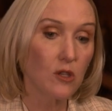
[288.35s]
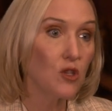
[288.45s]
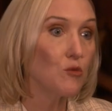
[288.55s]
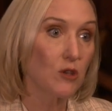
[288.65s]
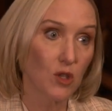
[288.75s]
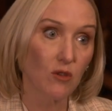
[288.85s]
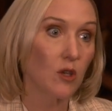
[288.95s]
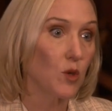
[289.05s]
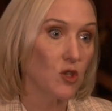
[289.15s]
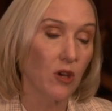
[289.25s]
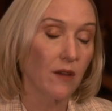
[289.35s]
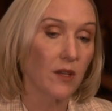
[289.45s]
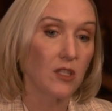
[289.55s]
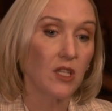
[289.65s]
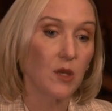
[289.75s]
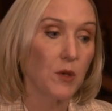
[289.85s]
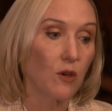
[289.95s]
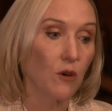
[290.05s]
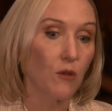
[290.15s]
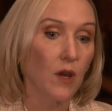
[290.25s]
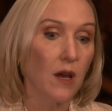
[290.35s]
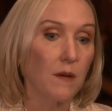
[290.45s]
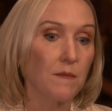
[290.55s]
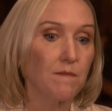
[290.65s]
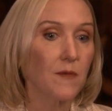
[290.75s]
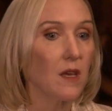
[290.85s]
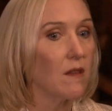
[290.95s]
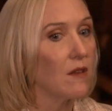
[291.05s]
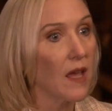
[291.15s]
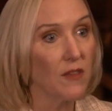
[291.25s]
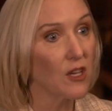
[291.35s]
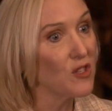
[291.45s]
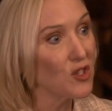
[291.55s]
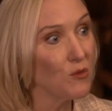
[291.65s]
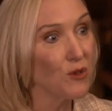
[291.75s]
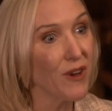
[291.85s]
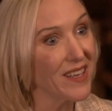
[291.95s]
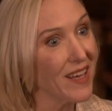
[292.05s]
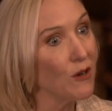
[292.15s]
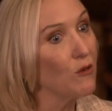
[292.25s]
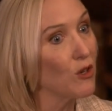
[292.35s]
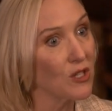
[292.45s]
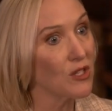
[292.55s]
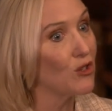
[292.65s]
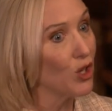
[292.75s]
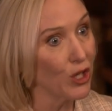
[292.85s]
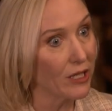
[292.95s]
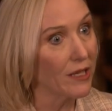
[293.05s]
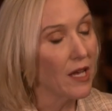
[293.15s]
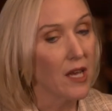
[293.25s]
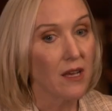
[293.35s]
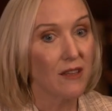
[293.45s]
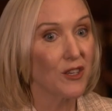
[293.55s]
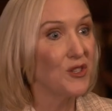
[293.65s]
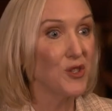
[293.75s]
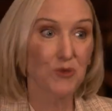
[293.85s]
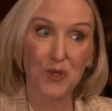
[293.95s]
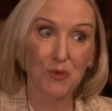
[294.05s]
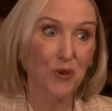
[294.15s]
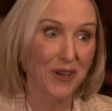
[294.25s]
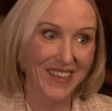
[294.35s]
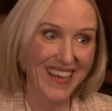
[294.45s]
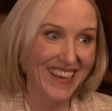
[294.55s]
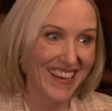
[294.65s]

consumer is really what's driving GDP growth. Um, and the consumer right now looks good. The consumer's employed.